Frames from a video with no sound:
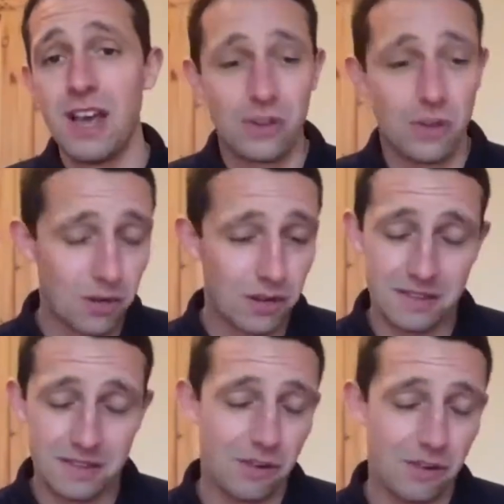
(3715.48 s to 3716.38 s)

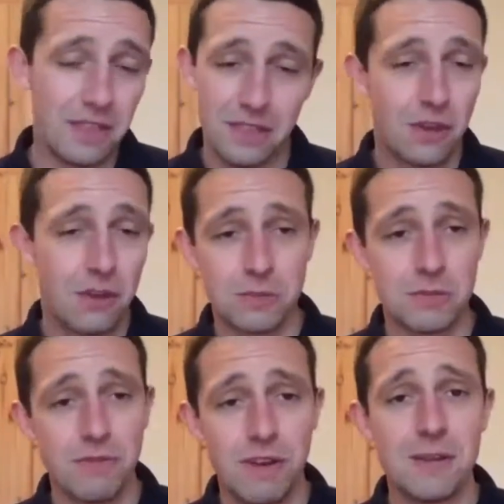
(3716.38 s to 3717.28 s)
Google, sorry, the, the
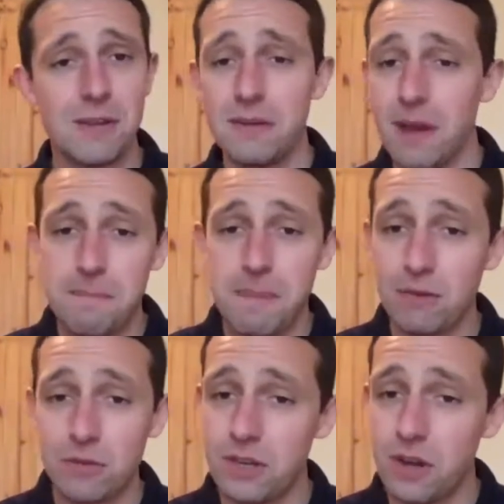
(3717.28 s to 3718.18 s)
customers are reading them and, and
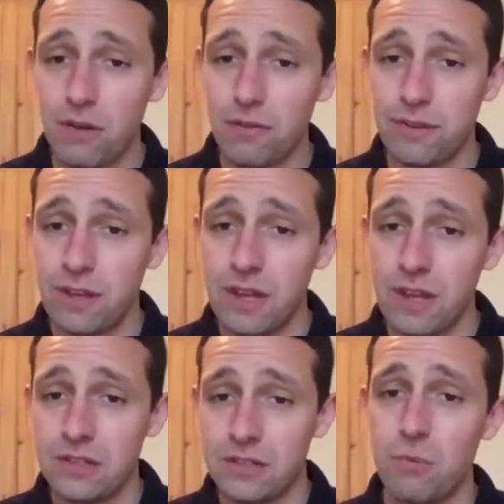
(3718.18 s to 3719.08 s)
bouncing off.
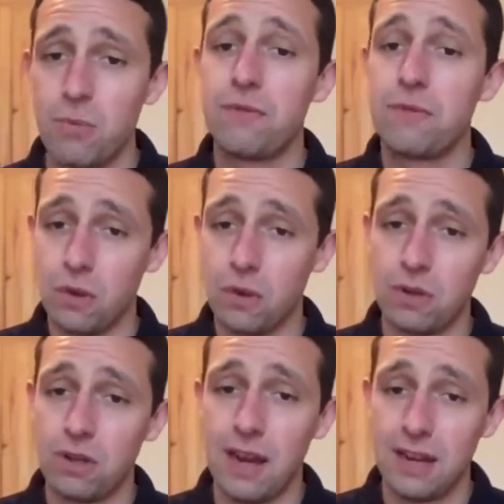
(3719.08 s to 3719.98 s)
Yeah. So with
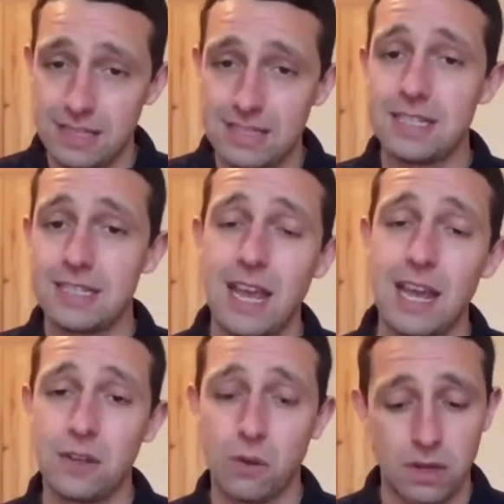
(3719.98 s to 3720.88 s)
Google Analytics,
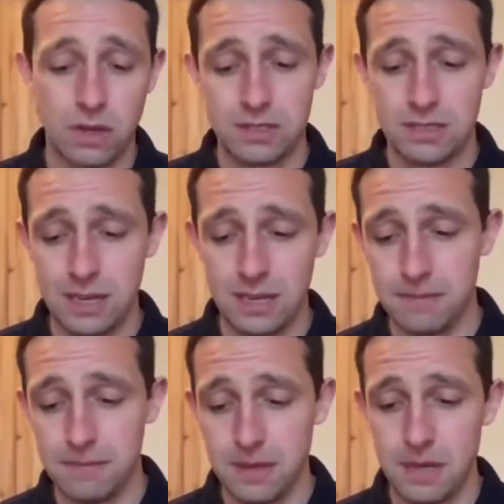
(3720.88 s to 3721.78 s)
again, Google can
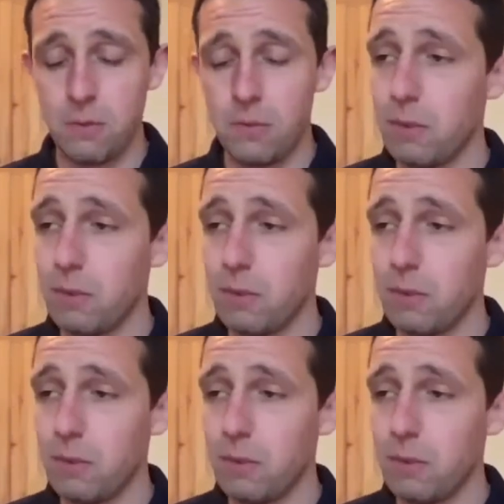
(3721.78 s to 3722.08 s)
see, you know, we